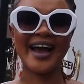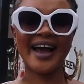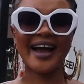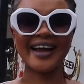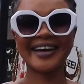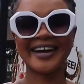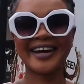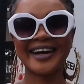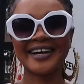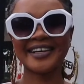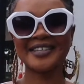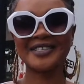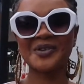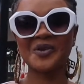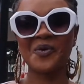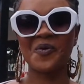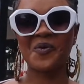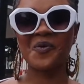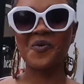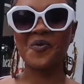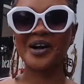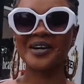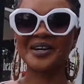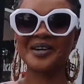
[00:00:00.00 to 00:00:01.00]
hi guys
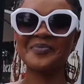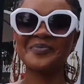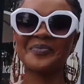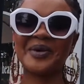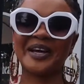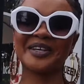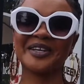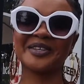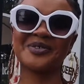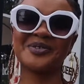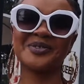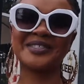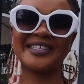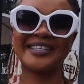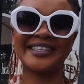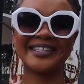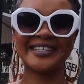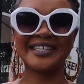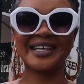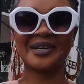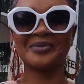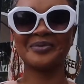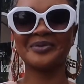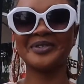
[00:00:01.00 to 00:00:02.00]
welcome back to
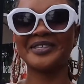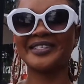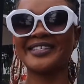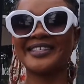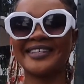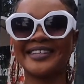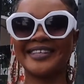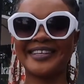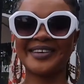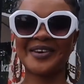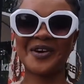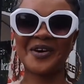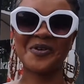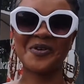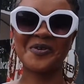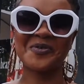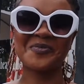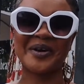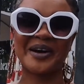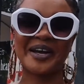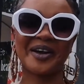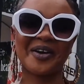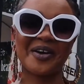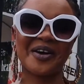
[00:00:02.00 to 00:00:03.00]
twt oh
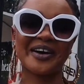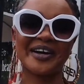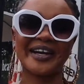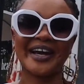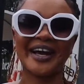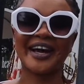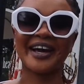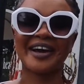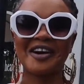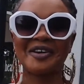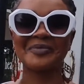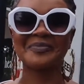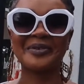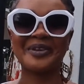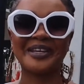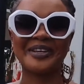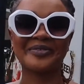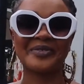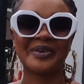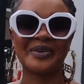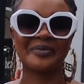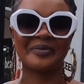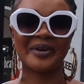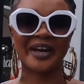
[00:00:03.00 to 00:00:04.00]
my god i can't
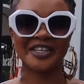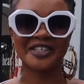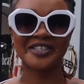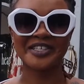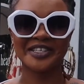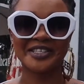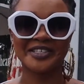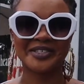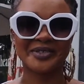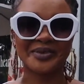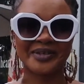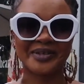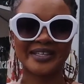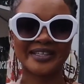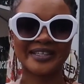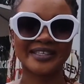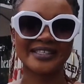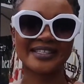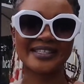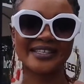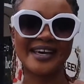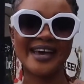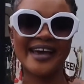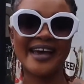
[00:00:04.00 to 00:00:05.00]
believe i'm actually doing
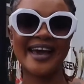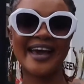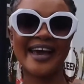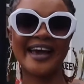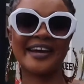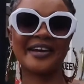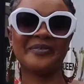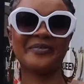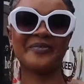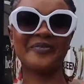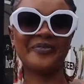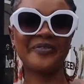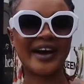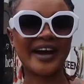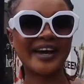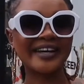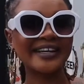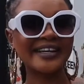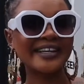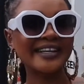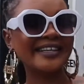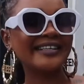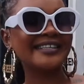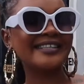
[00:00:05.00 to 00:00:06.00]
this and i'm
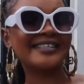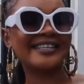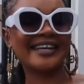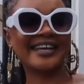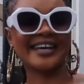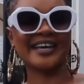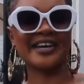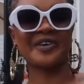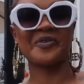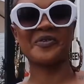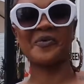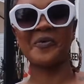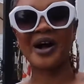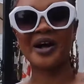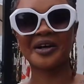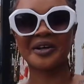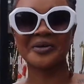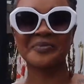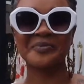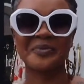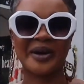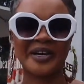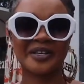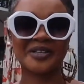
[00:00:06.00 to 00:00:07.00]
finally saying
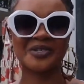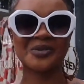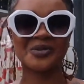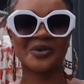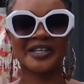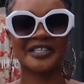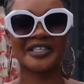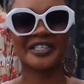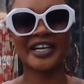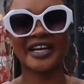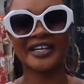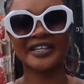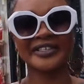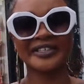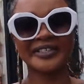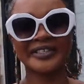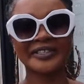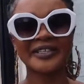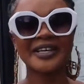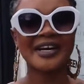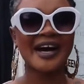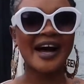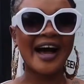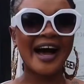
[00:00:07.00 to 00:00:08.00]
welcome back to our
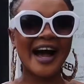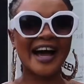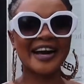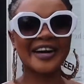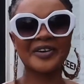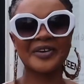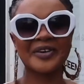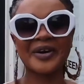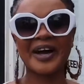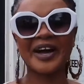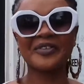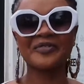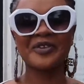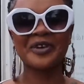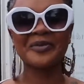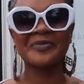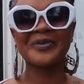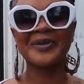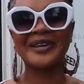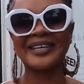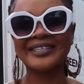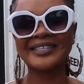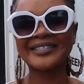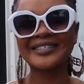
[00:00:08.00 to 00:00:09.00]
channel i know i have not
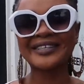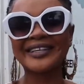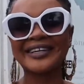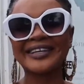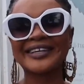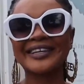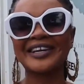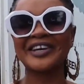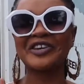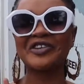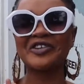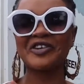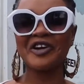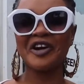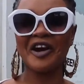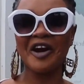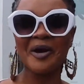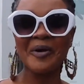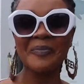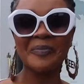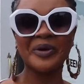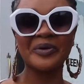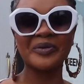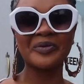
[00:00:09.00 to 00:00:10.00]
posted in a
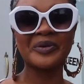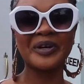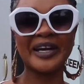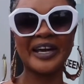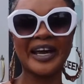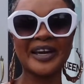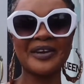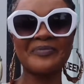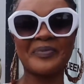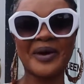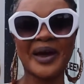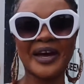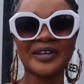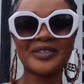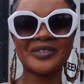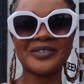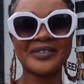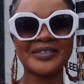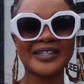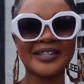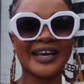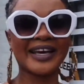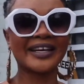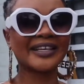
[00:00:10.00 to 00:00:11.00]
year but we'll get back
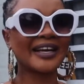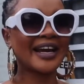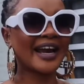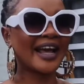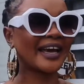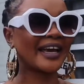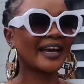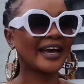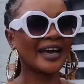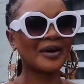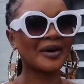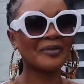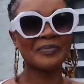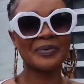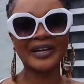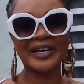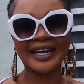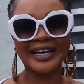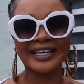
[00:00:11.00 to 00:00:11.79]
to that like a bit